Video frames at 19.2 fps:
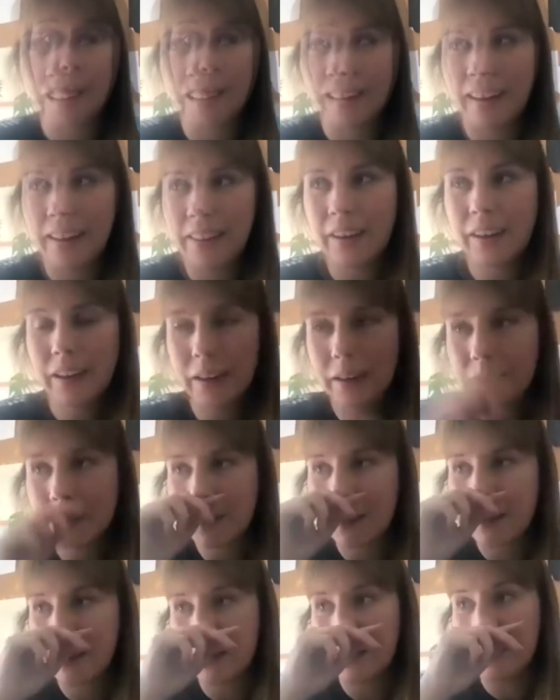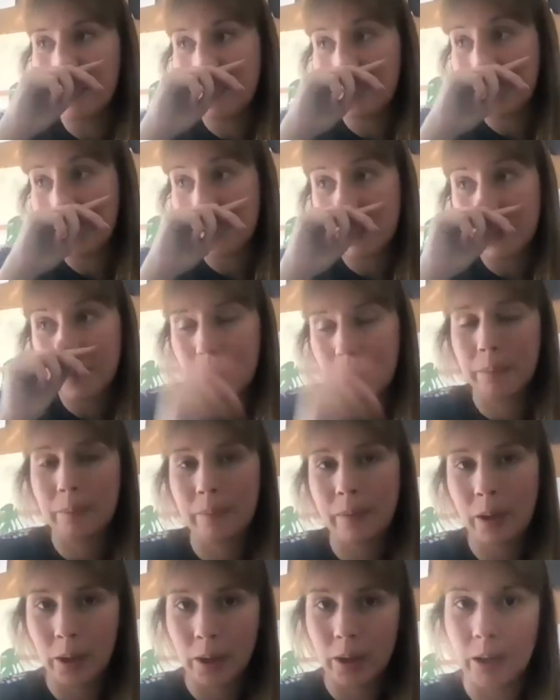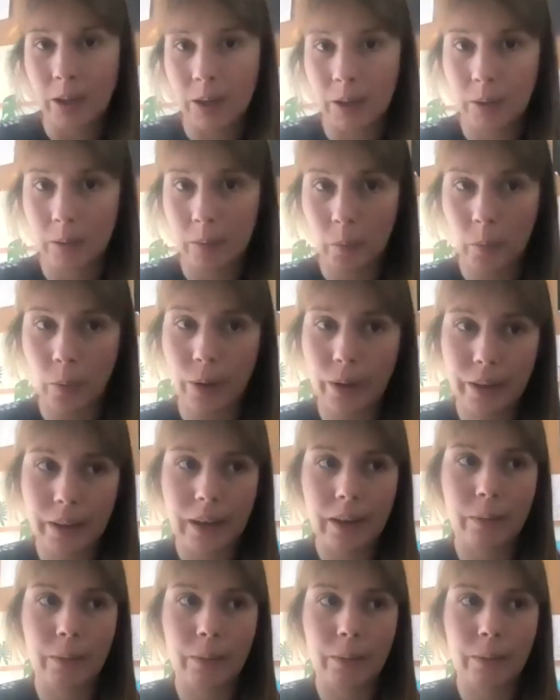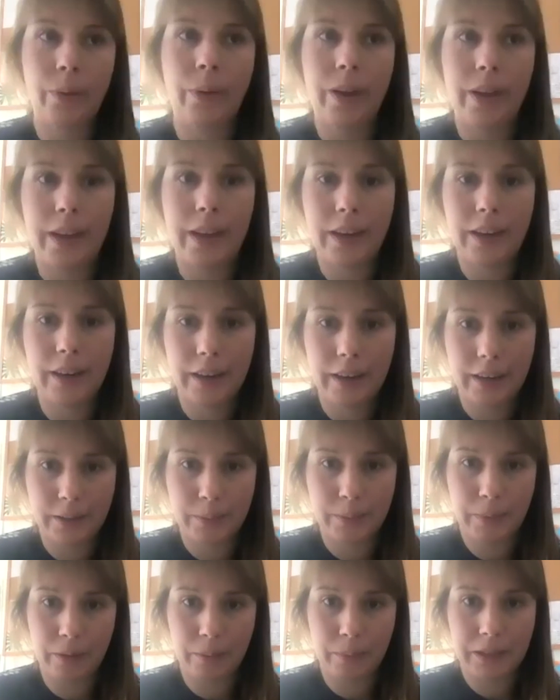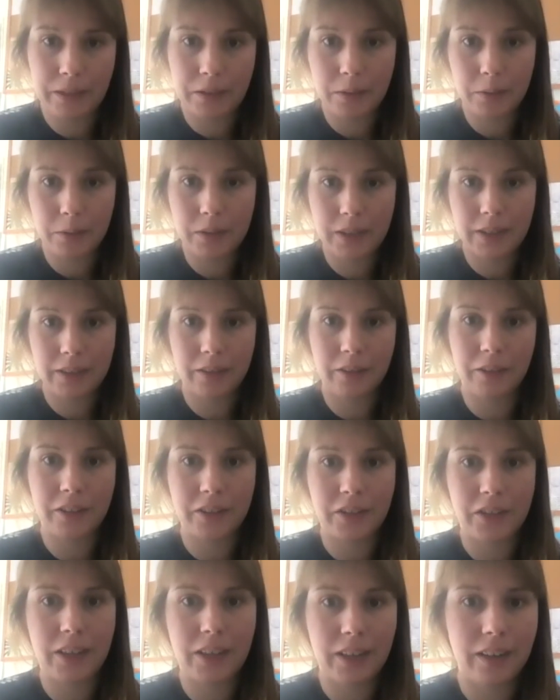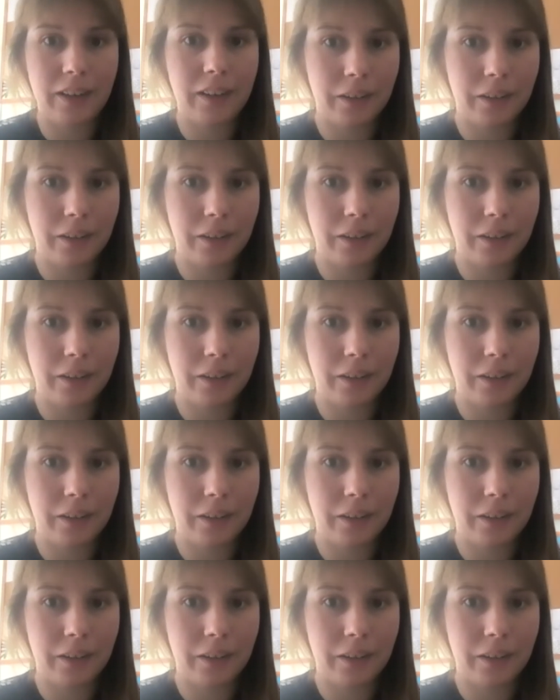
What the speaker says: I think as like a lot of the time I'm working with quite experimental technology,